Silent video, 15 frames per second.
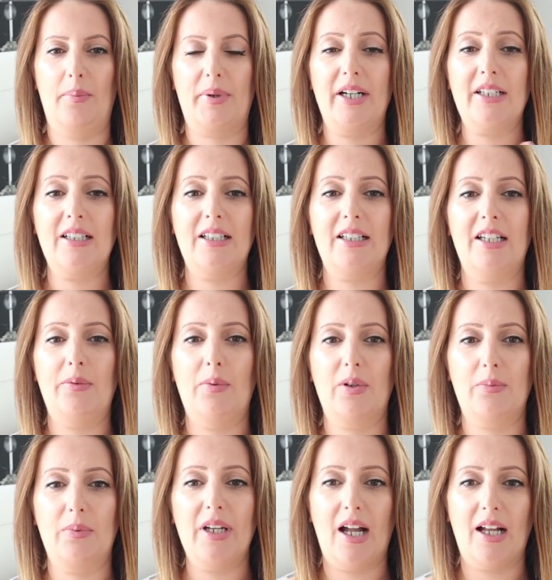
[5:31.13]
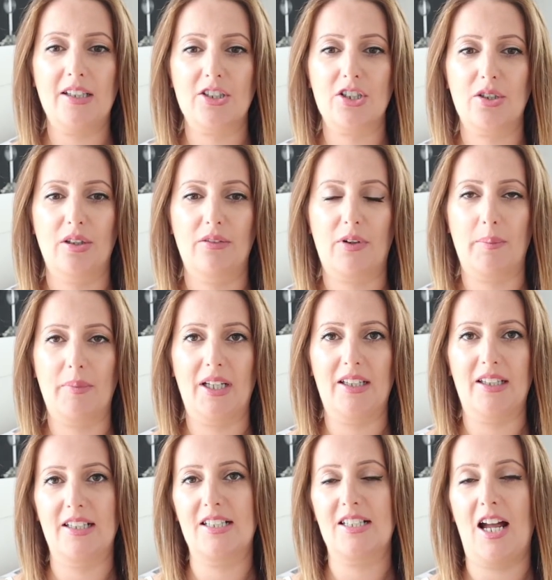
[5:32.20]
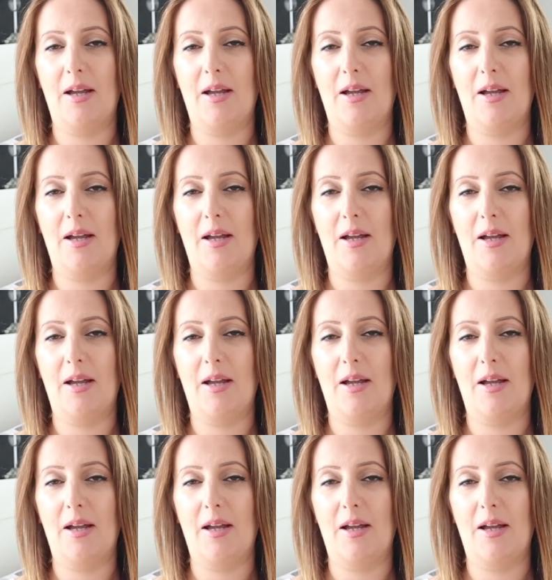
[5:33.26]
practically what we understood from that list,